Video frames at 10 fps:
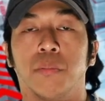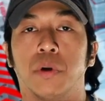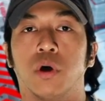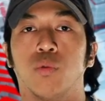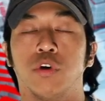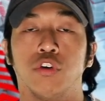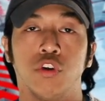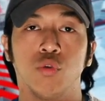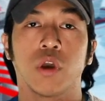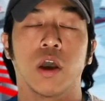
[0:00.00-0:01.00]
but what you
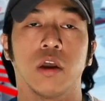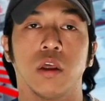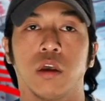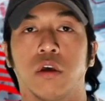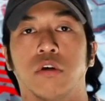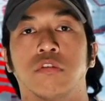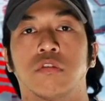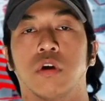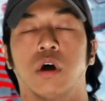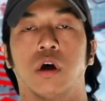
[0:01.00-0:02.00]
do get
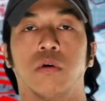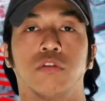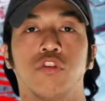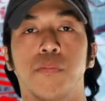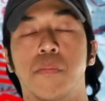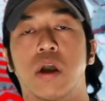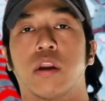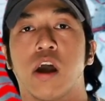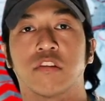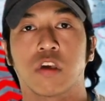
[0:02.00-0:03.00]
is
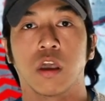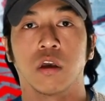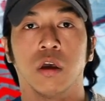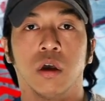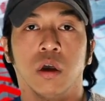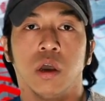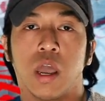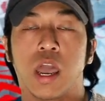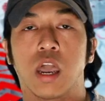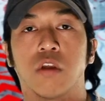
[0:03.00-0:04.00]
Superman asking
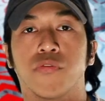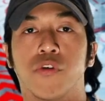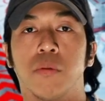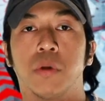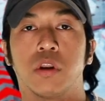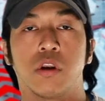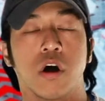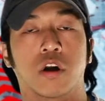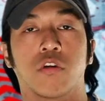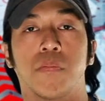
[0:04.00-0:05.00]
aid from
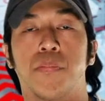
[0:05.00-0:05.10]
Dr.